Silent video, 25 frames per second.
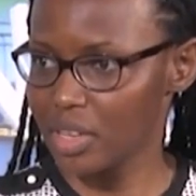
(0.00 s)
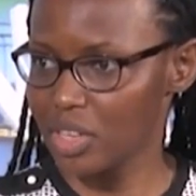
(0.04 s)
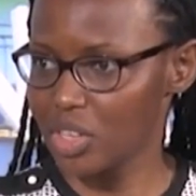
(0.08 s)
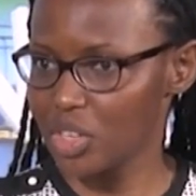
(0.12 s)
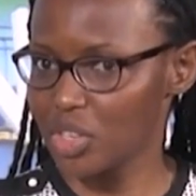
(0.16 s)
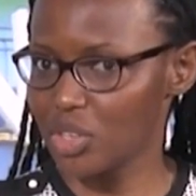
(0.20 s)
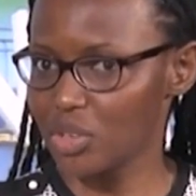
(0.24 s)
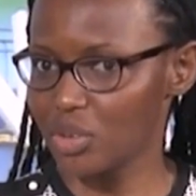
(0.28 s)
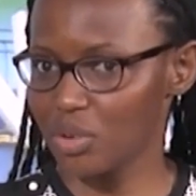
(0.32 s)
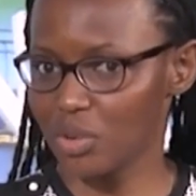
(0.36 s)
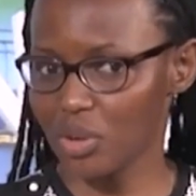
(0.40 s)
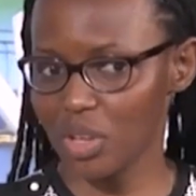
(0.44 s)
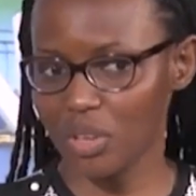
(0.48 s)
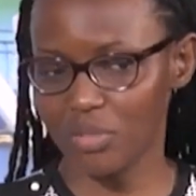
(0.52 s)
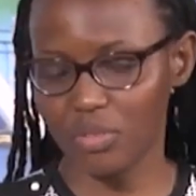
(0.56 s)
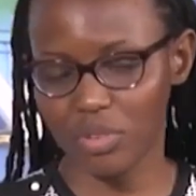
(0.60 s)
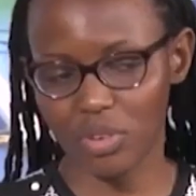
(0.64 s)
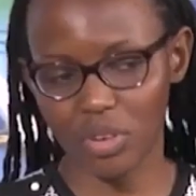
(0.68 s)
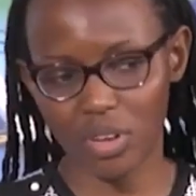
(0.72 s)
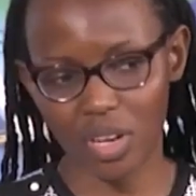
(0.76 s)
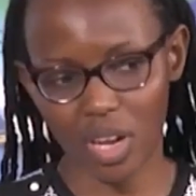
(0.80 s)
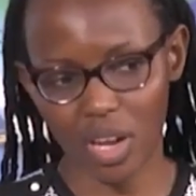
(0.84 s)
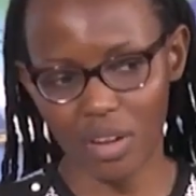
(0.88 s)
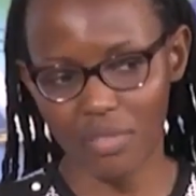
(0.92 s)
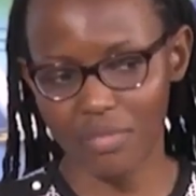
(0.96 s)
So if you
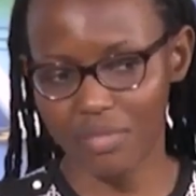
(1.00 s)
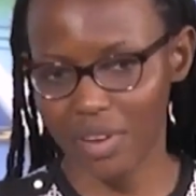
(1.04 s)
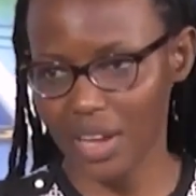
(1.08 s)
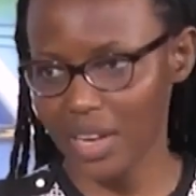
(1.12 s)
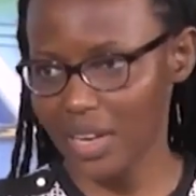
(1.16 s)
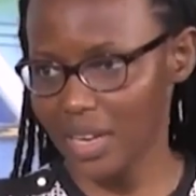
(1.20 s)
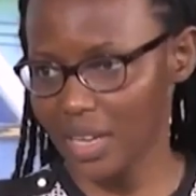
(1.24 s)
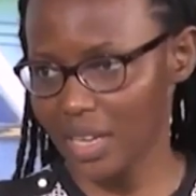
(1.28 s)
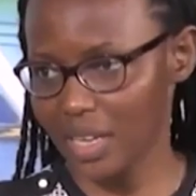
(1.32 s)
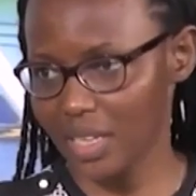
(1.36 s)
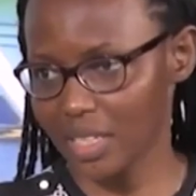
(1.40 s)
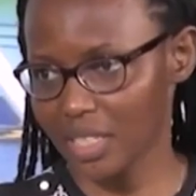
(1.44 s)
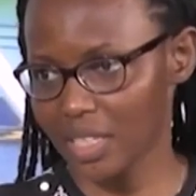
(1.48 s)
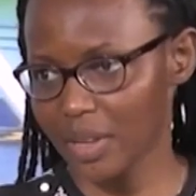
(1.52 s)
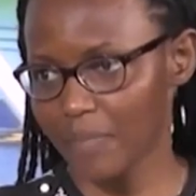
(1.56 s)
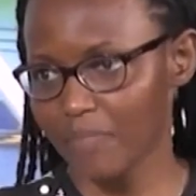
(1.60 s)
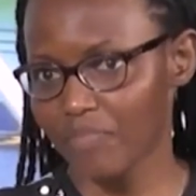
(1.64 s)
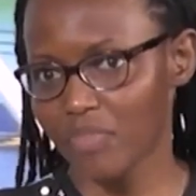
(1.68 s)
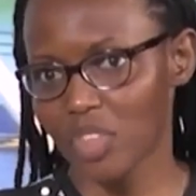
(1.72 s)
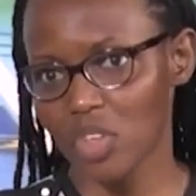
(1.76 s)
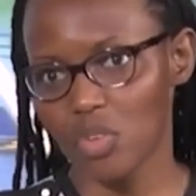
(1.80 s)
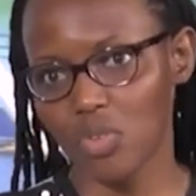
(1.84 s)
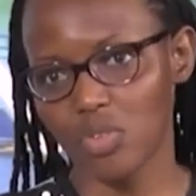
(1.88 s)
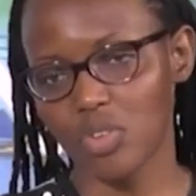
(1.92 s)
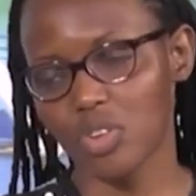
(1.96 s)
don't have fundings,
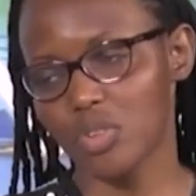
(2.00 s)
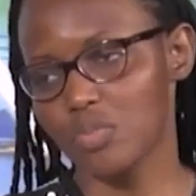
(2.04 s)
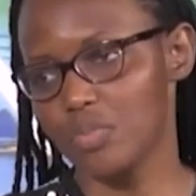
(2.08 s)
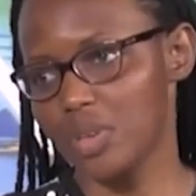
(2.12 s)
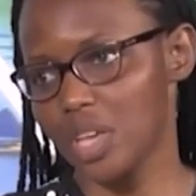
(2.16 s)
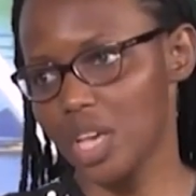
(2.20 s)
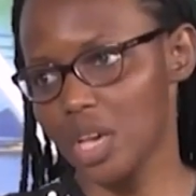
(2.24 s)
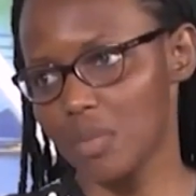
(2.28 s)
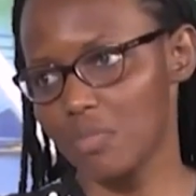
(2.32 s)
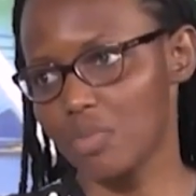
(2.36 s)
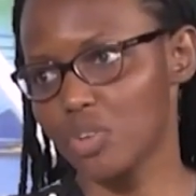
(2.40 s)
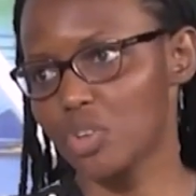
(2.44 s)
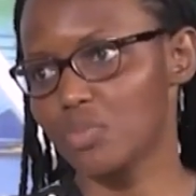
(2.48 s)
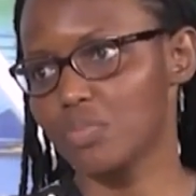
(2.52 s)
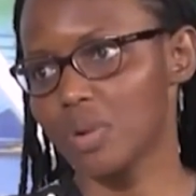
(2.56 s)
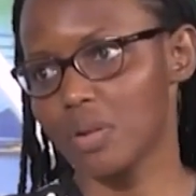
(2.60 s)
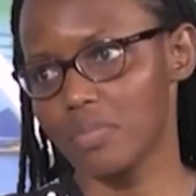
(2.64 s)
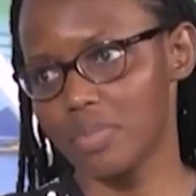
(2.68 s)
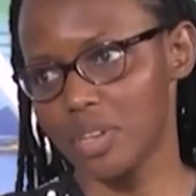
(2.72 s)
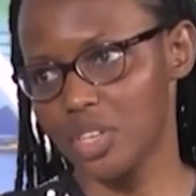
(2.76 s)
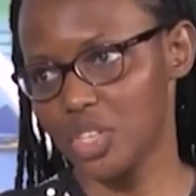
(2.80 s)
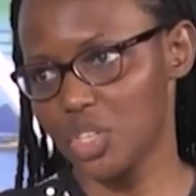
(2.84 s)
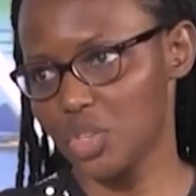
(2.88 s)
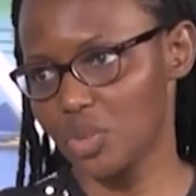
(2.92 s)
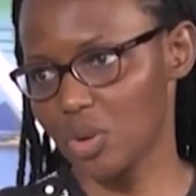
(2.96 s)
you don't be able to
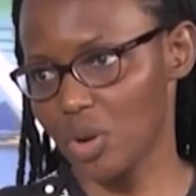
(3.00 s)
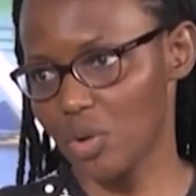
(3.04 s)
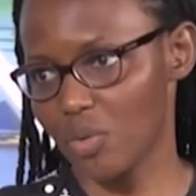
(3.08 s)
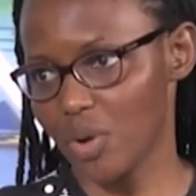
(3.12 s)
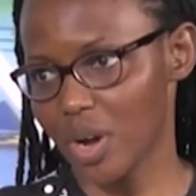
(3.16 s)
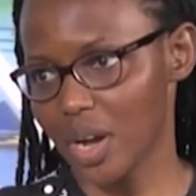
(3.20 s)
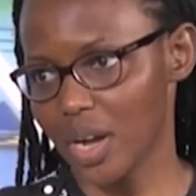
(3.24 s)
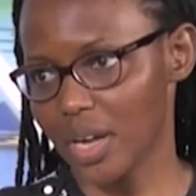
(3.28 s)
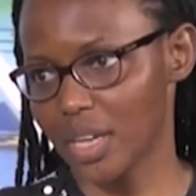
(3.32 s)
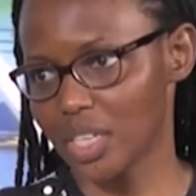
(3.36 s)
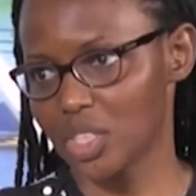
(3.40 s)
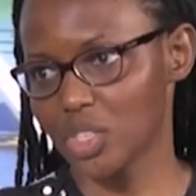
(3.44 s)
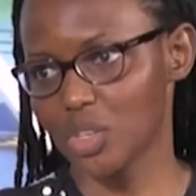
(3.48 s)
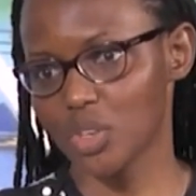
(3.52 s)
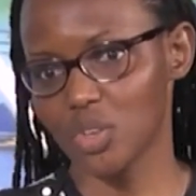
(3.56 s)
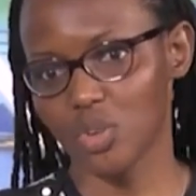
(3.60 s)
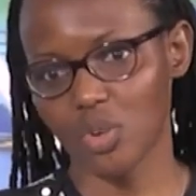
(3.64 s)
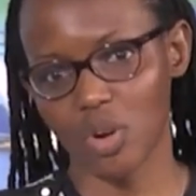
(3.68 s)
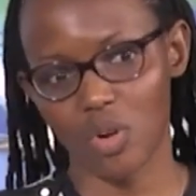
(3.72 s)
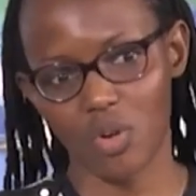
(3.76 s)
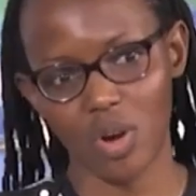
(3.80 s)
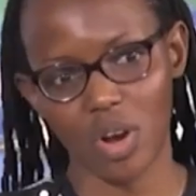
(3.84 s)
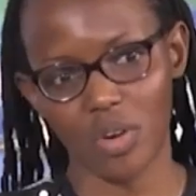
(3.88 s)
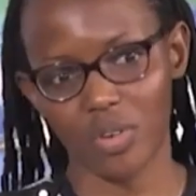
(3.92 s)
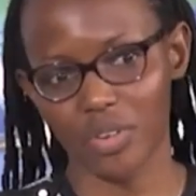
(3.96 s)
publish your work. So
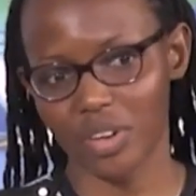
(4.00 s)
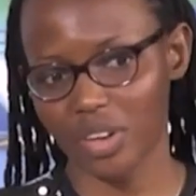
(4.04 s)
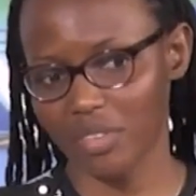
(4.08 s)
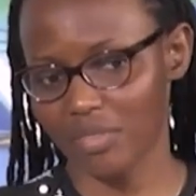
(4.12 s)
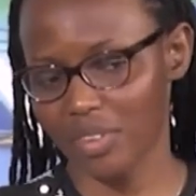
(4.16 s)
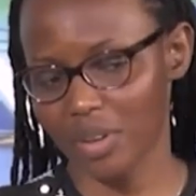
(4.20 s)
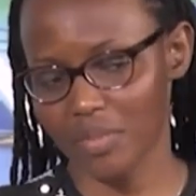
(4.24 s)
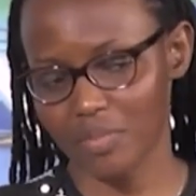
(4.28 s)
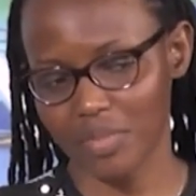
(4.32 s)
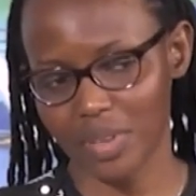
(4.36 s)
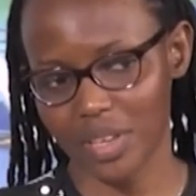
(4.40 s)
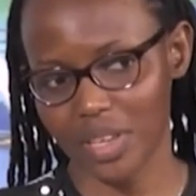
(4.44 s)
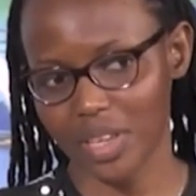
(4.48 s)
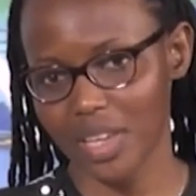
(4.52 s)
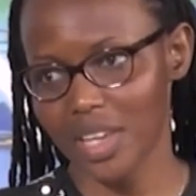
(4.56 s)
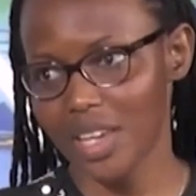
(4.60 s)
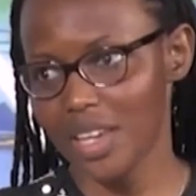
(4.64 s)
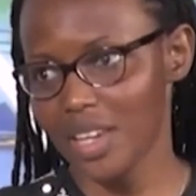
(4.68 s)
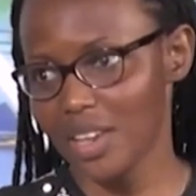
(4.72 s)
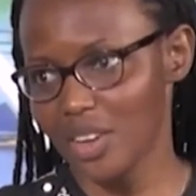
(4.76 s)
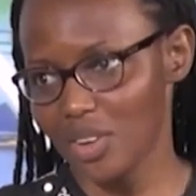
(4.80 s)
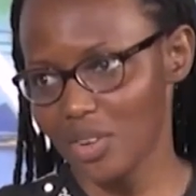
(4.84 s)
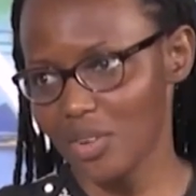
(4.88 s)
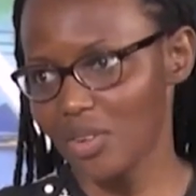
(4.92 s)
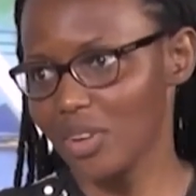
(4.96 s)
your work will never be
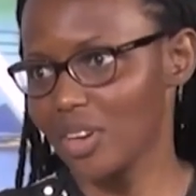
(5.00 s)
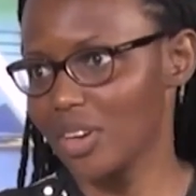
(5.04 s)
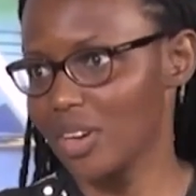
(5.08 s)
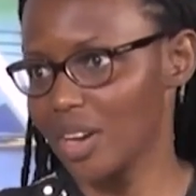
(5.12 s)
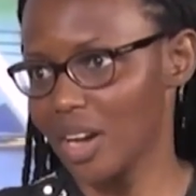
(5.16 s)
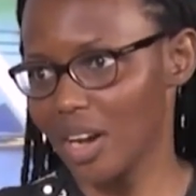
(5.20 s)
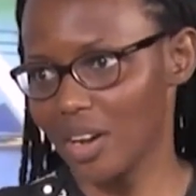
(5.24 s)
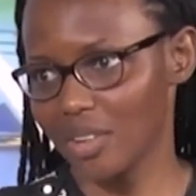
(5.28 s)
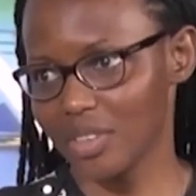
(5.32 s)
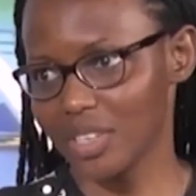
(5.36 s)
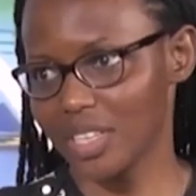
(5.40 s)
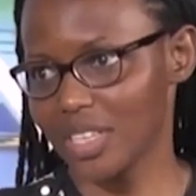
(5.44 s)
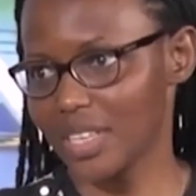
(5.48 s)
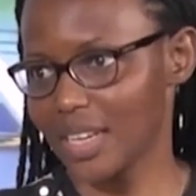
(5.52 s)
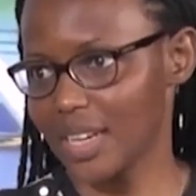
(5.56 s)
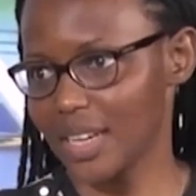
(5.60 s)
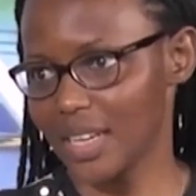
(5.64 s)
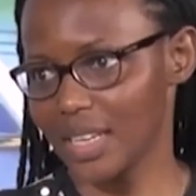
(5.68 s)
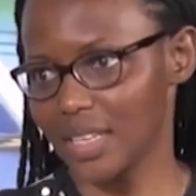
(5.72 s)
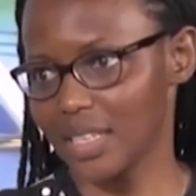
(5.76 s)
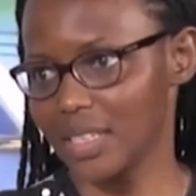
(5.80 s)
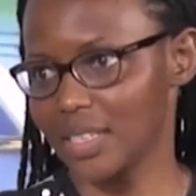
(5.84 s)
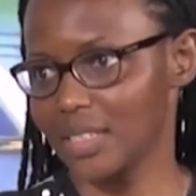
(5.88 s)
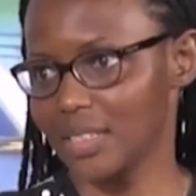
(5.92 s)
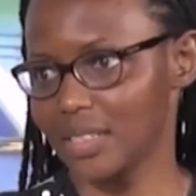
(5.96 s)
known
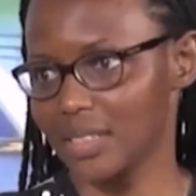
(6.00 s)
outside.